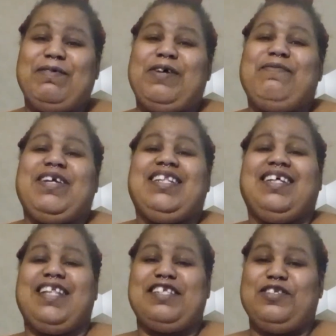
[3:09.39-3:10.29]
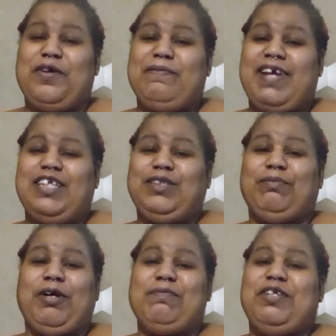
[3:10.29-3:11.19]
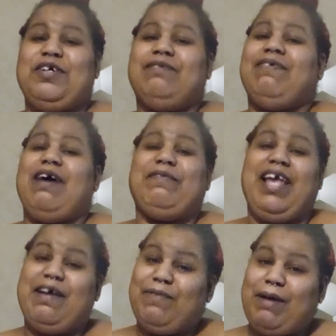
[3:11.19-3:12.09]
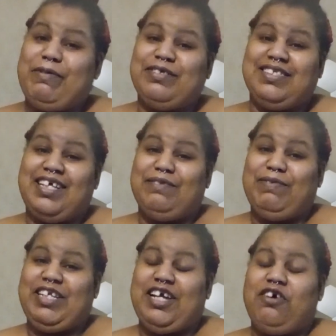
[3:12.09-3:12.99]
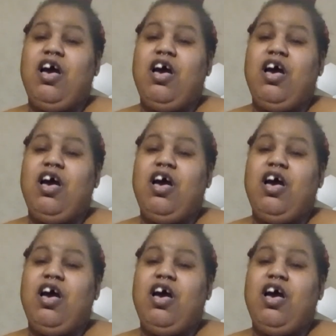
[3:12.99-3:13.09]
And don't forget to click the notification bell and be notified whenever I post another video.